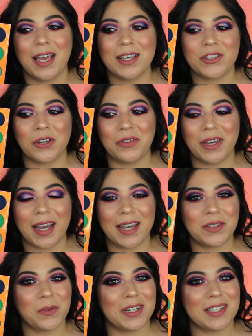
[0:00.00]
So if you
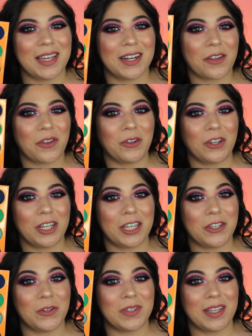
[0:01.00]
guys want to see another
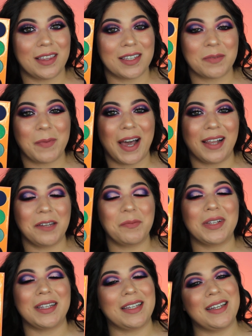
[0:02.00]
look using this palette,
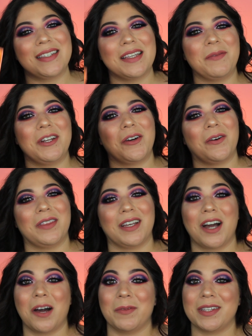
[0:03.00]
please let me know in the
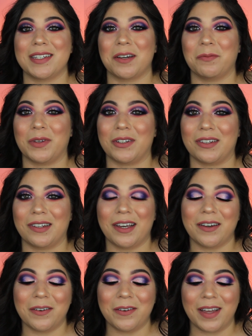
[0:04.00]
comments down
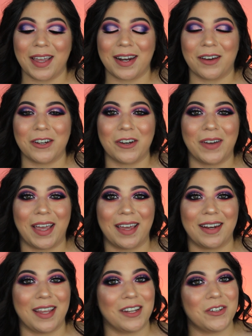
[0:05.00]
below and I'll go
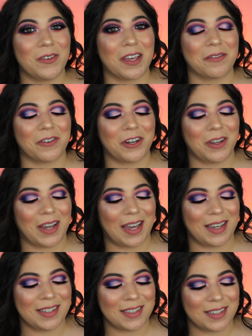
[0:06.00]
ahead and do that for you
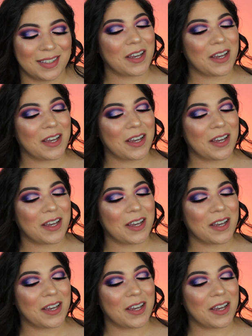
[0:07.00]
guys.